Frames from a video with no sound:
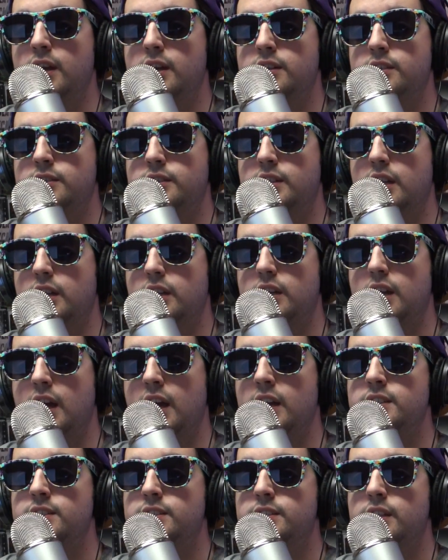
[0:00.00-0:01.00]
has
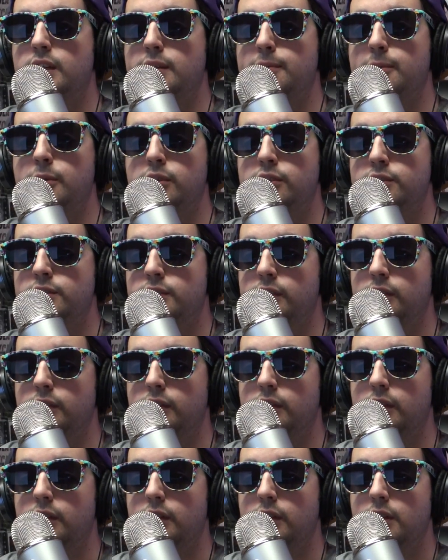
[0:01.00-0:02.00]
9 syllables.
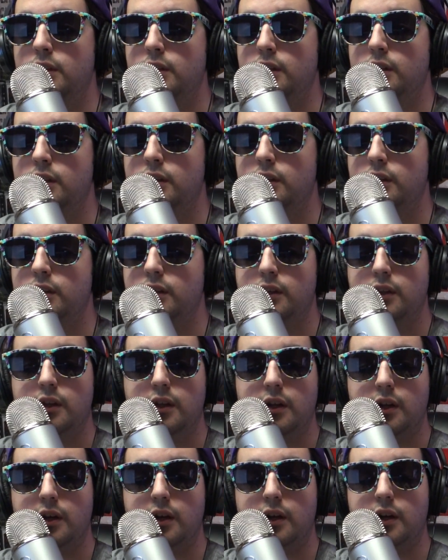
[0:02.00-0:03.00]

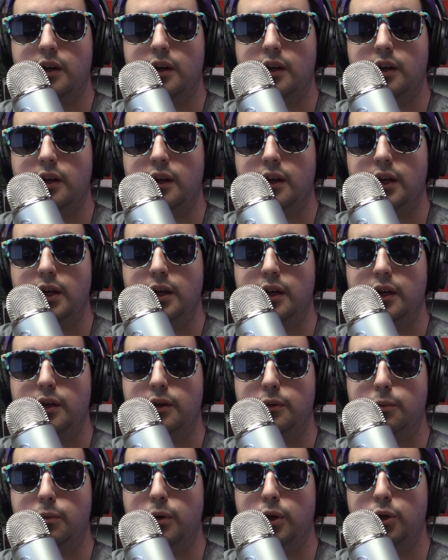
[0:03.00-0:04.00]

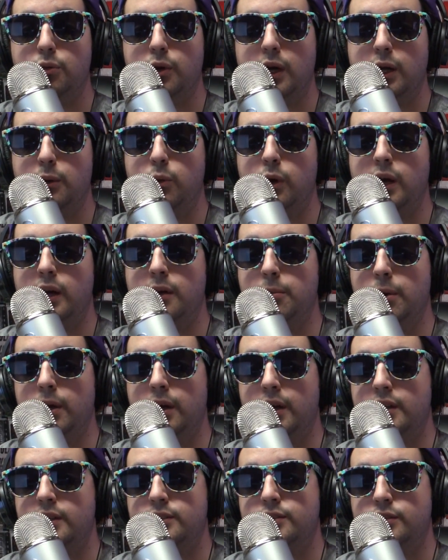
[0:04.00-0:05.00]
And World Wide Web
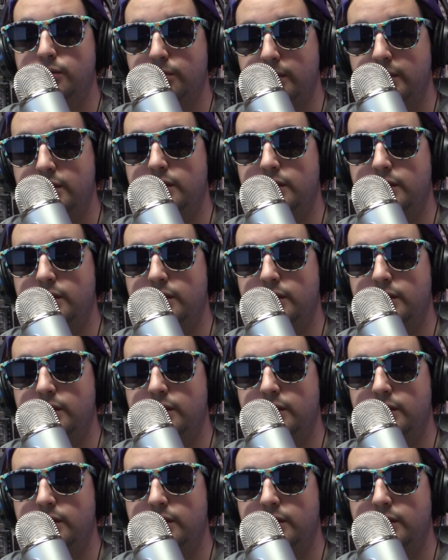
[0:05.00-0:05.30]
has 3